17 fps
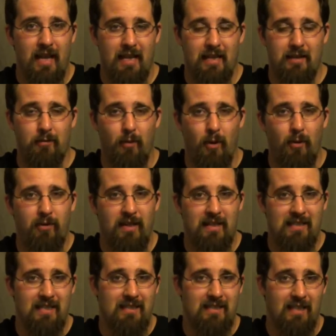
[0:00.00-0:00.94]
you won't
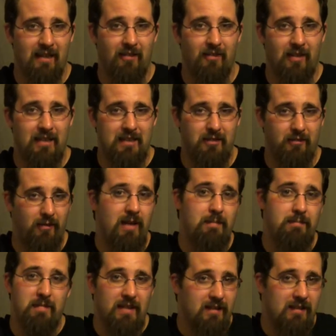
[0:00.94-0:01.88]
necessarily
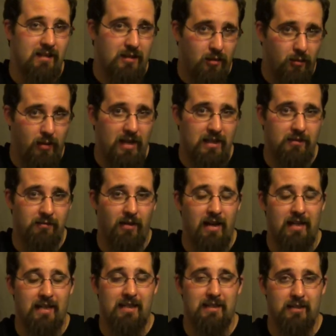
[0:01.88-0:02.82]
scream, "This is
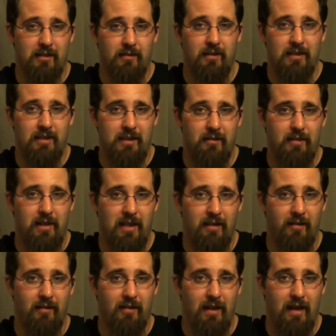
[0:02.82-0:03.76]
Queensrÿche," as soon as you
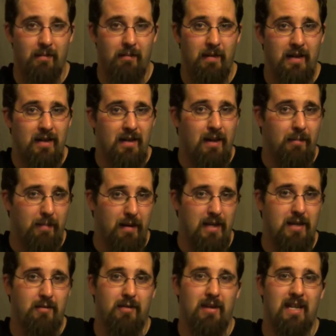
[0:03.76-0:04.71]
hear them,
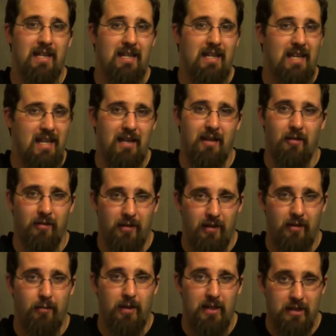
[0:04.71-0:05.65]
but you can hear
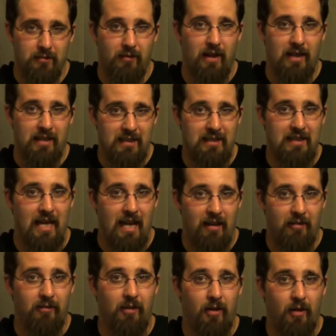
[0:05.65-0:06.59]
the Queensrÿche
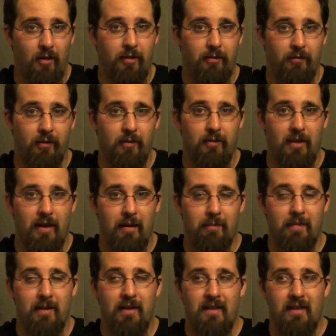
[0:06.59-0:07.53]
sound all through
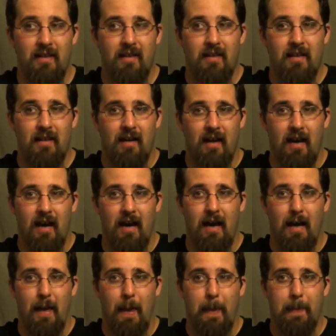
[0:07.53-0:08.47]
them.
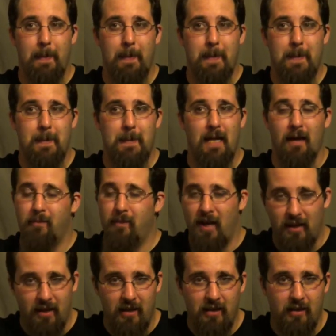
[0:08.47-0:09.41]
Now, I'm
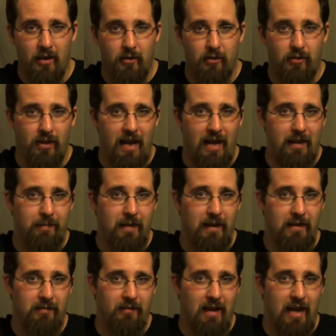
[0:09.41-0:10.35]
not going to go track
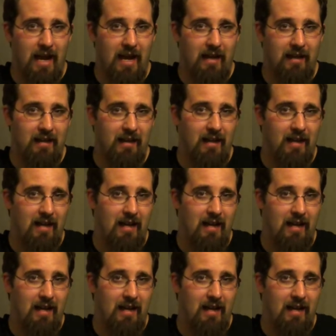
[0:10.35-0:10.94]
by track.